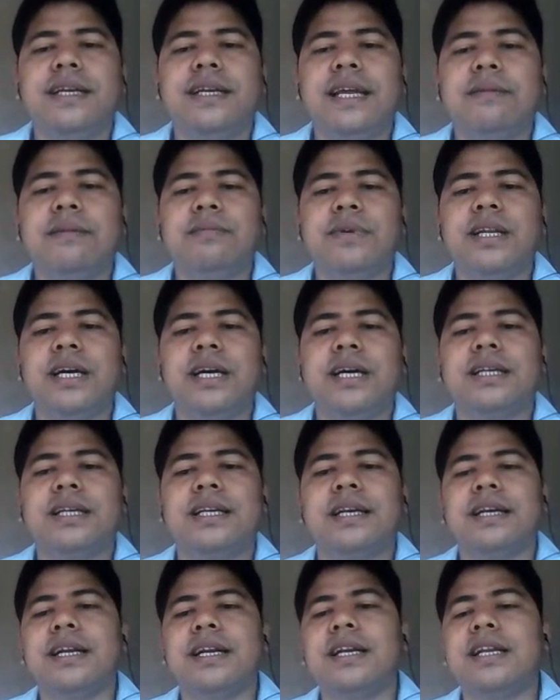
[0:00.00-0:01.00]
lambda
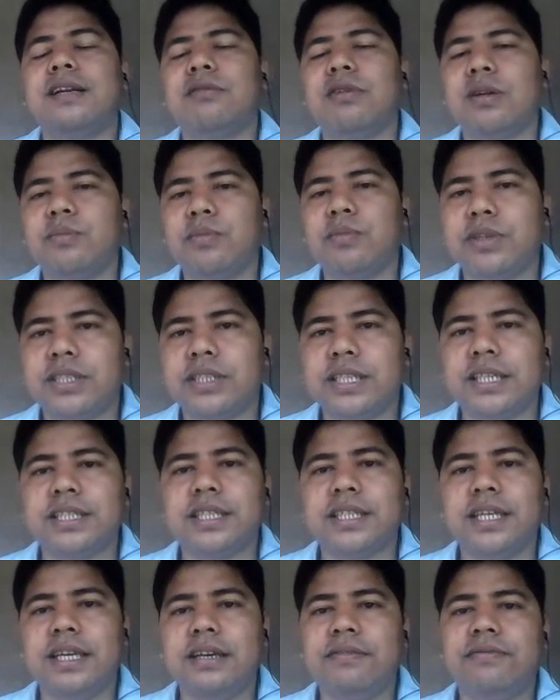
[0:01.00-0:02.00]
greater than
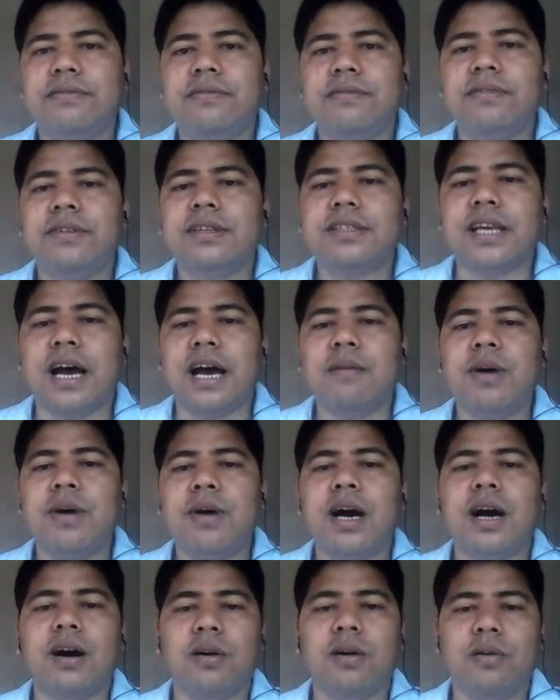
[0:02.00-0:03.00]
1.6, if
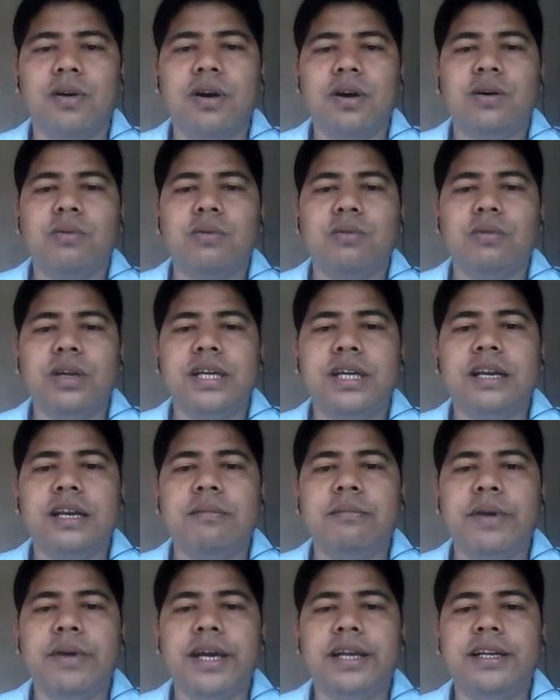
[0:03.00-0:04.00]
somehow we
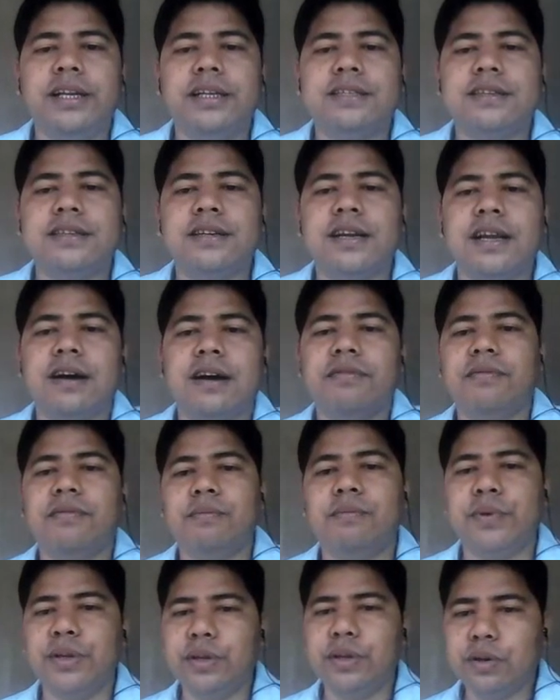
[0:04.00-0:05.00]
can make this graph
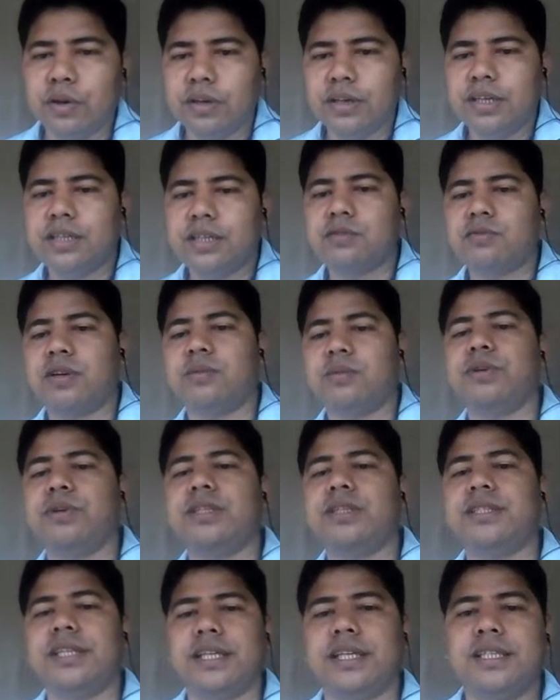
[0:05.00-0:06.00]
beyond this
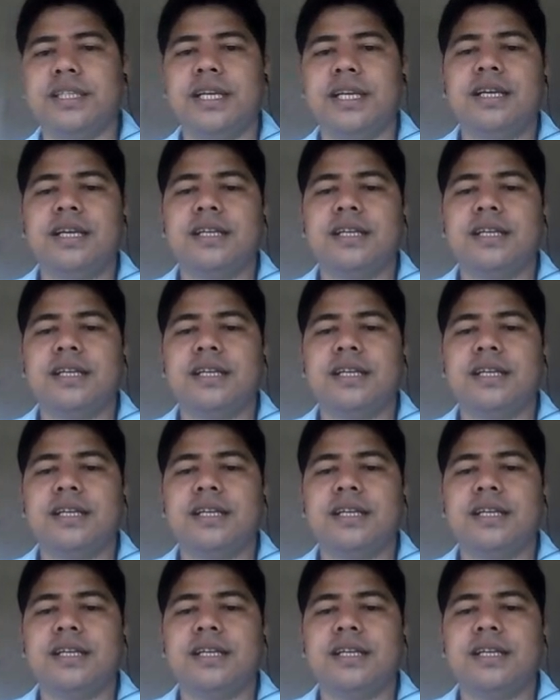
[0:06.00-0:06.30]
1.6,